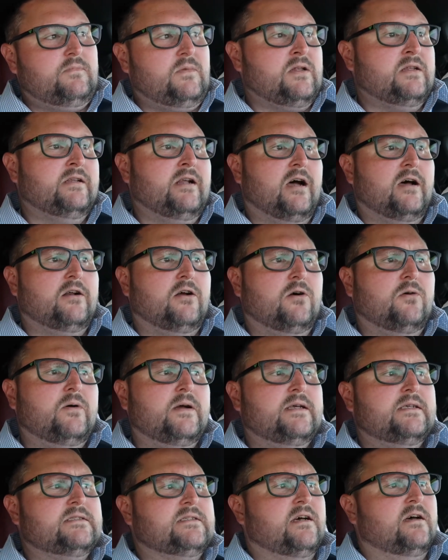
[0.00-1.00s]
Not
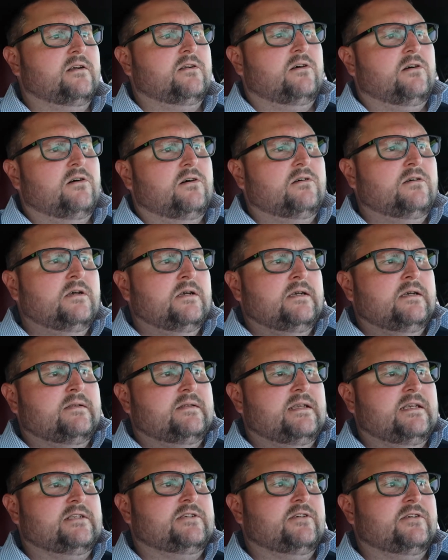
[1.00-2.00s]
always, not all.
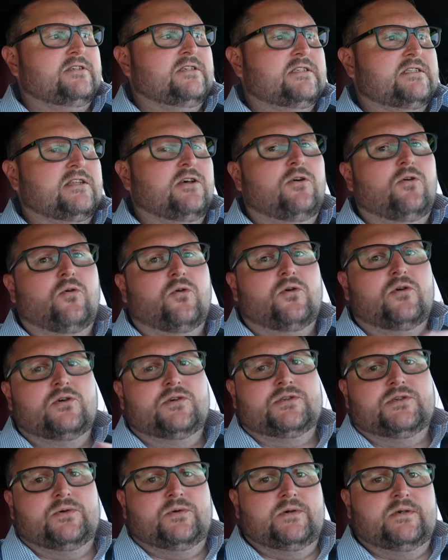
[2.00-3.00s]
These are just the horror
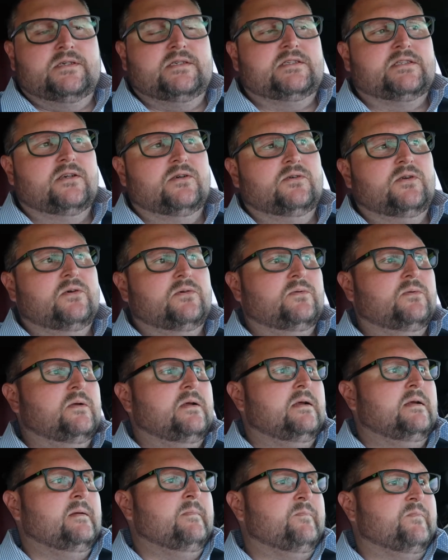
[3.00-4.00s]
stories, so don't
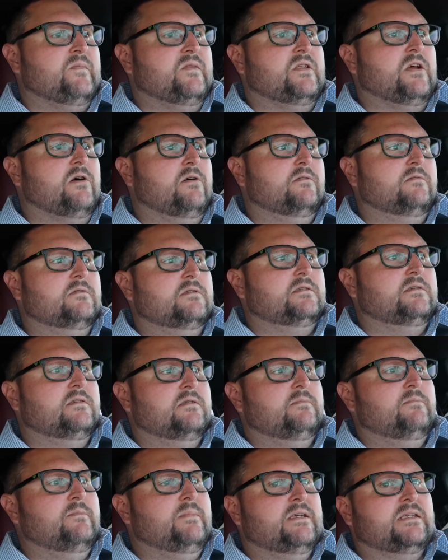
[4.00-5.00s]

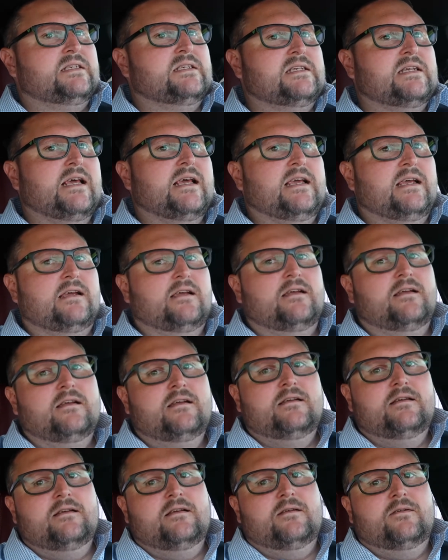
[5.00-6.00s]
mistake
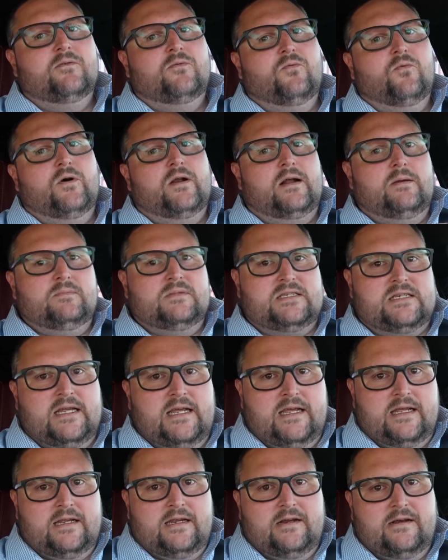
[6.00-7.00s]
what I'm
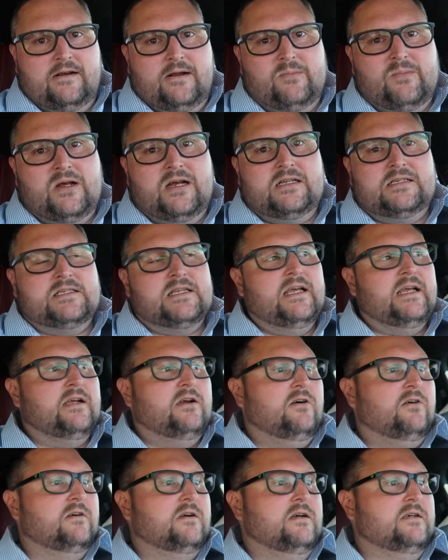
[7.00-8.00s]
saying here. I'm not saying
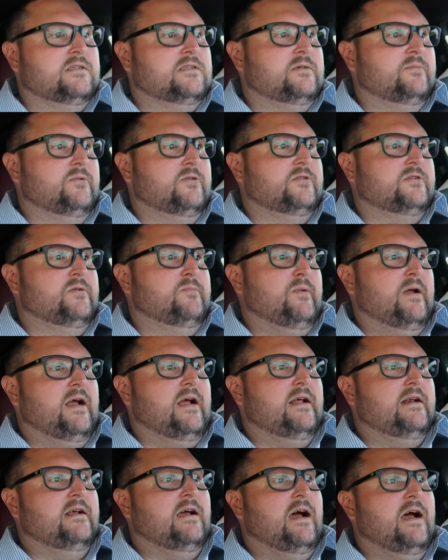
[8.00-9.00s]
all customers are
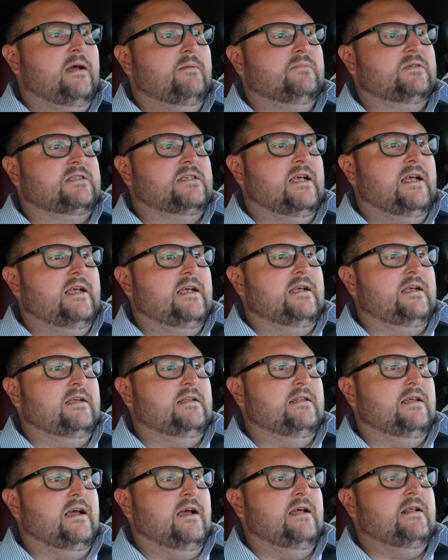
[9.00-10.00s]
bad. I'm
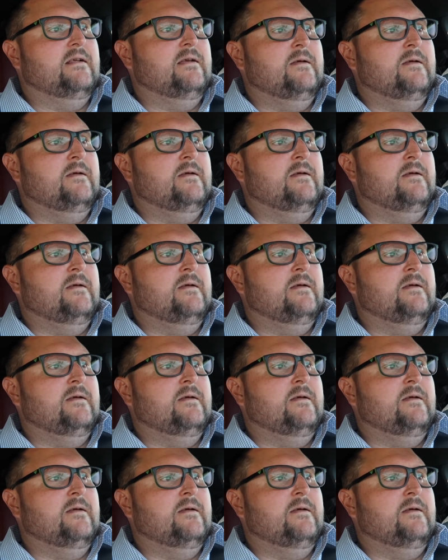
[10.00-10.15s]
saying that